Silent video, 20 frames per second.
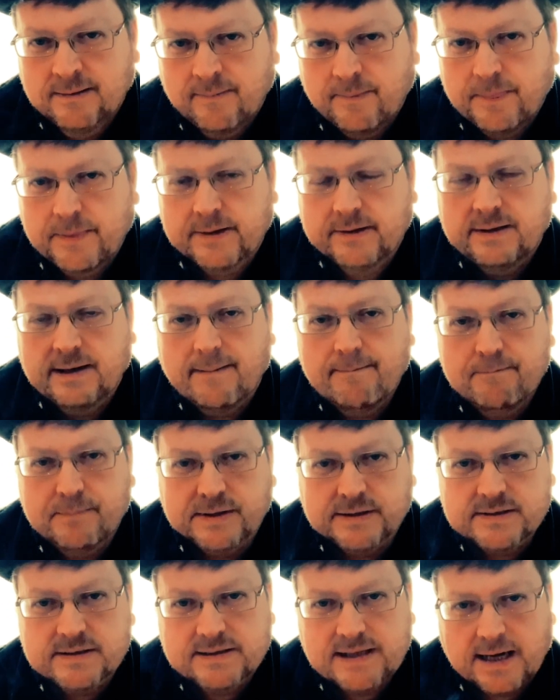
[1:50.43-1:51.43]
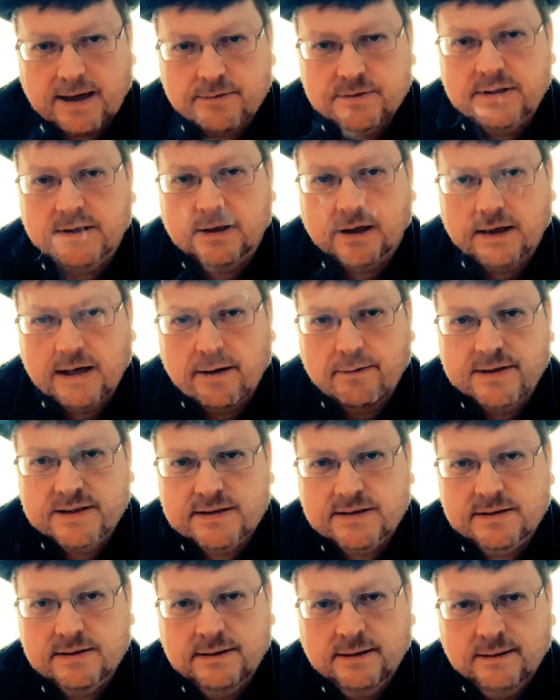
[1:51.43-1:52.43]
the numbers down to the
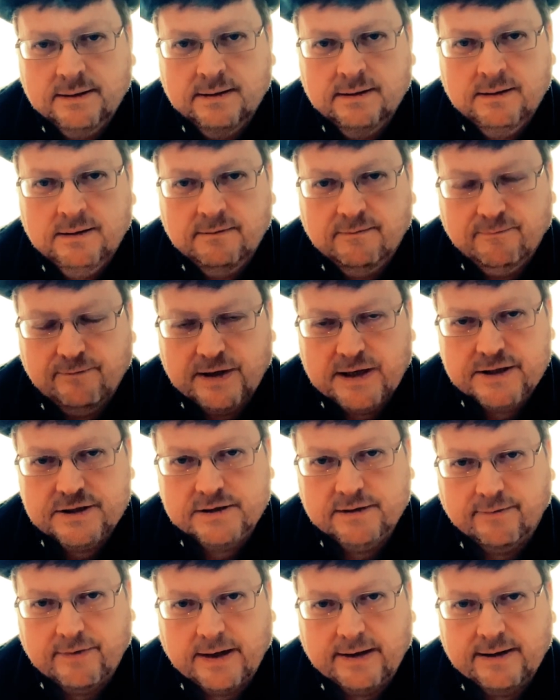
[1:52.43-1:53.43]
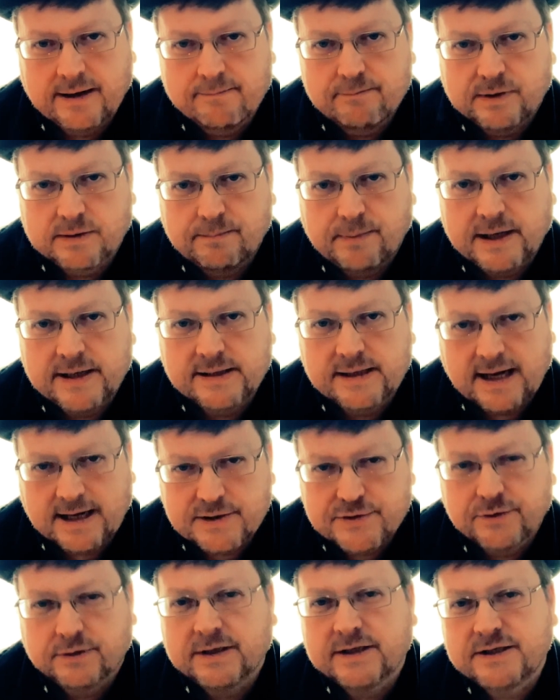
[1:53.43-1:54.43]
lowest version of that number by
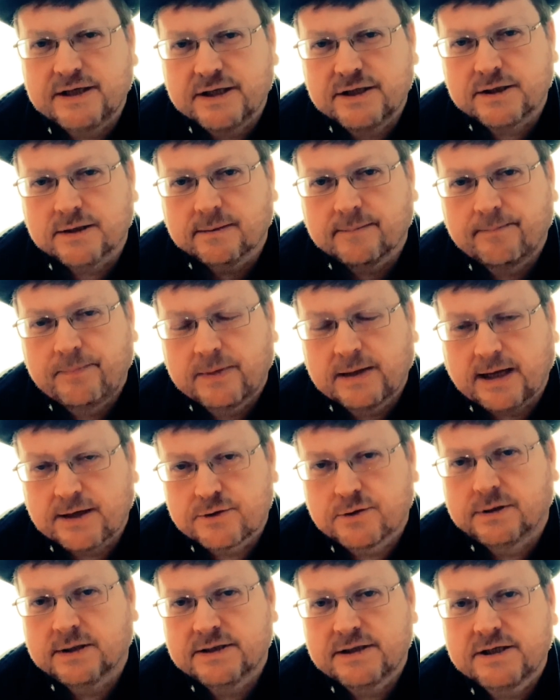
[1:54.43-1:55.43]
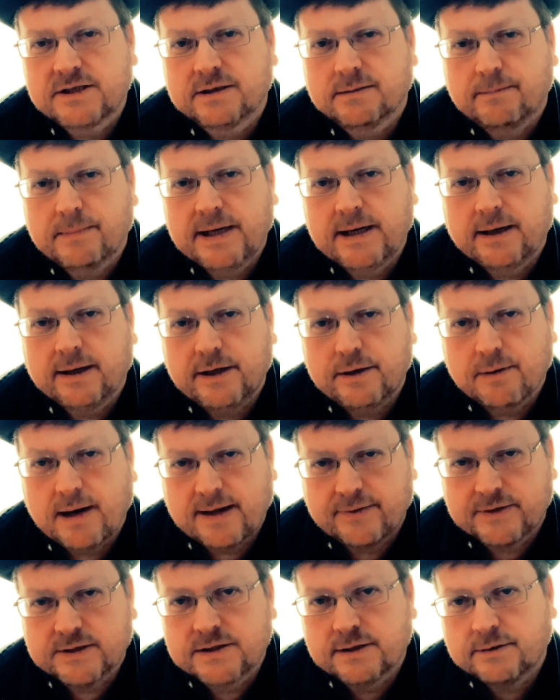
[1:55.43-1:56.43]
natural addition. Natural addition meaning you add
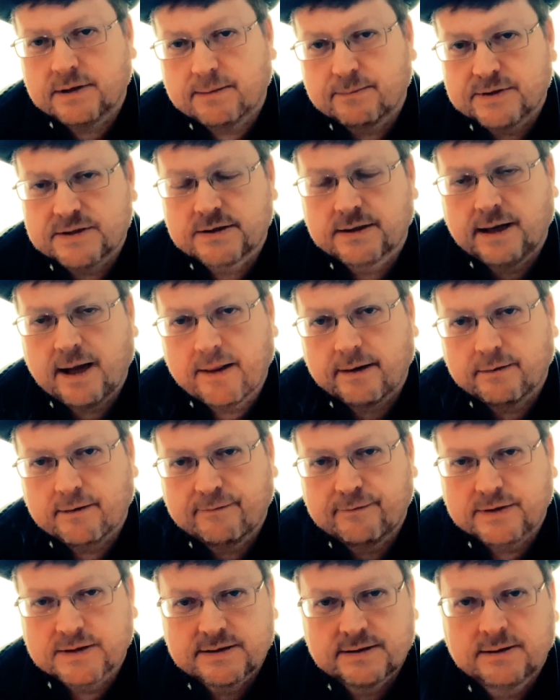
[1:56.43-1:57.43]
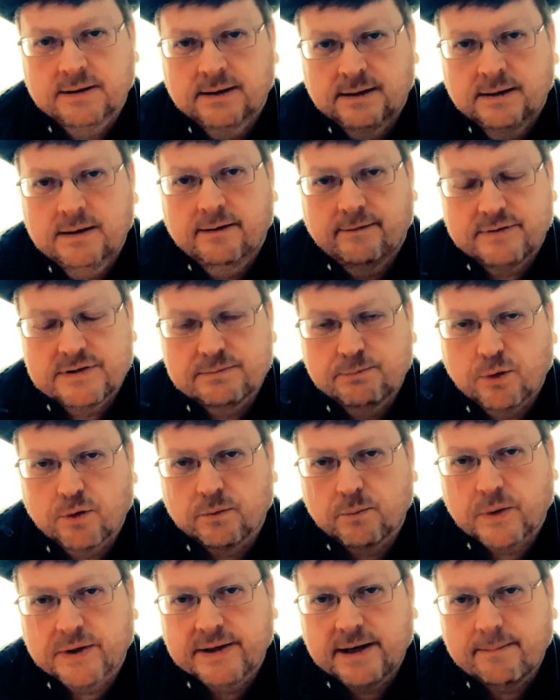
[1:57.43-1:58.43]
the 2 numbers together if it's more than
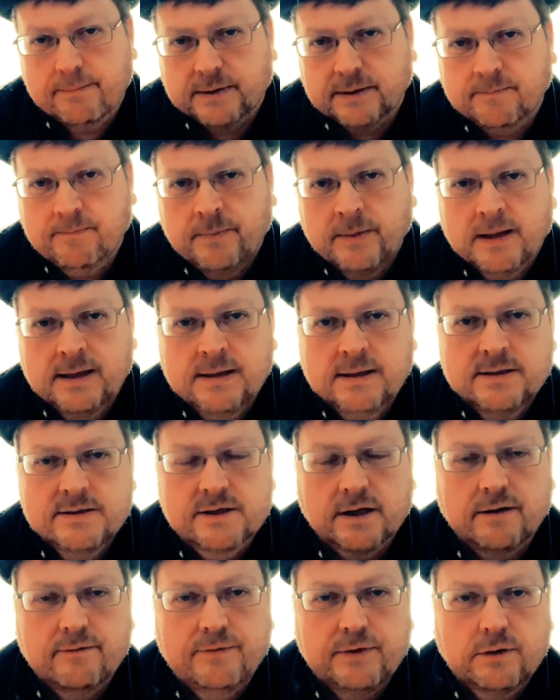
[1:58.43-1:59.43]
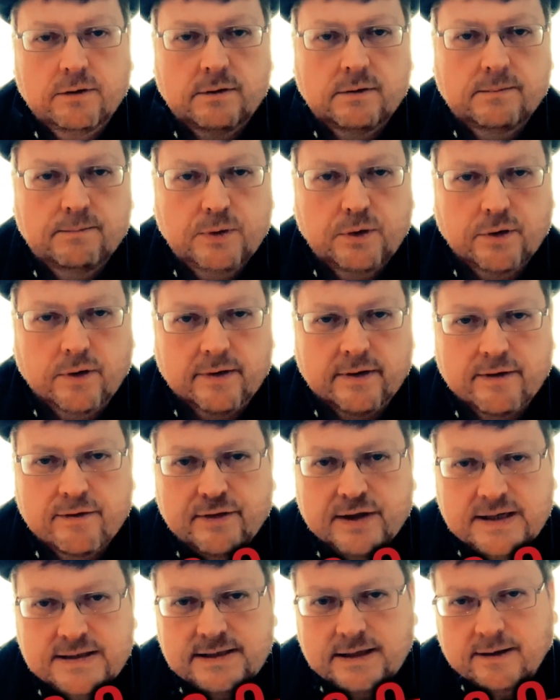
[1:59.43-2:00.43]
one number. So if you're born on the
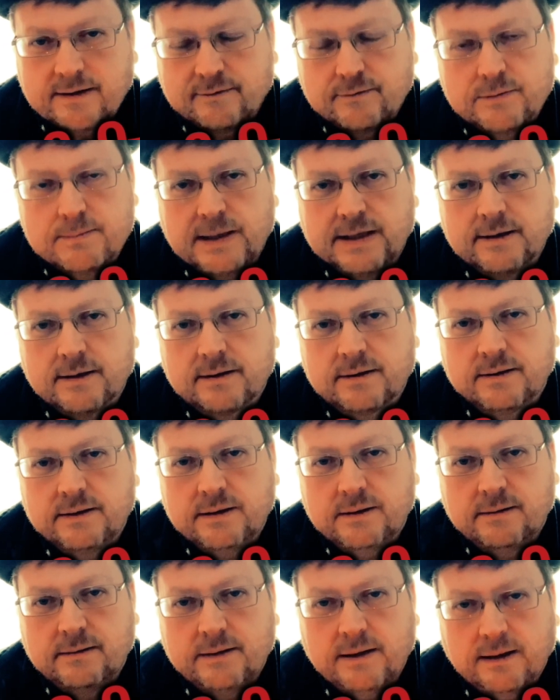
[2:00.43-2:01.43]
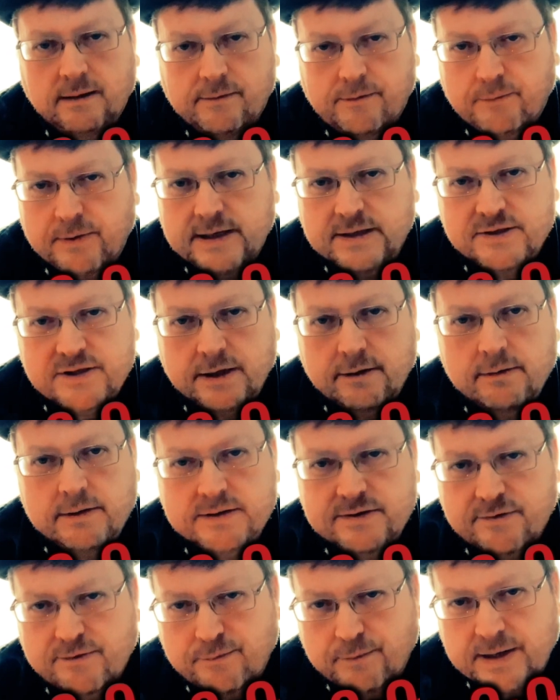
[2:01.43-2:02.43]
30th of the month, 3 and 0 is
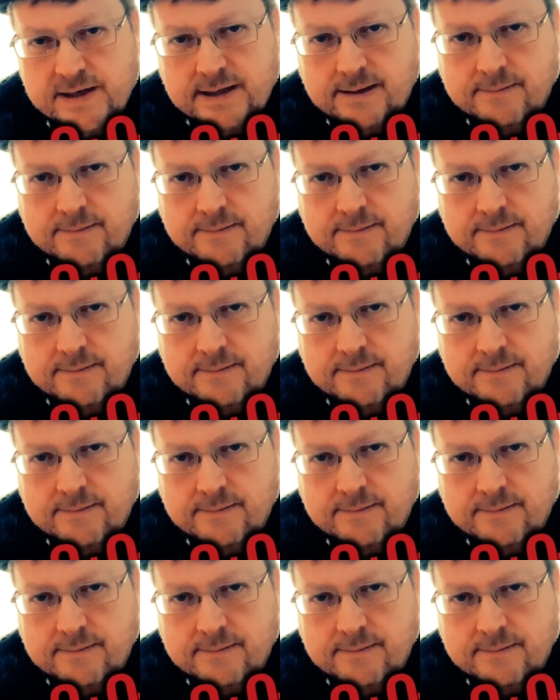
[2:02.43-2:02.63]
3.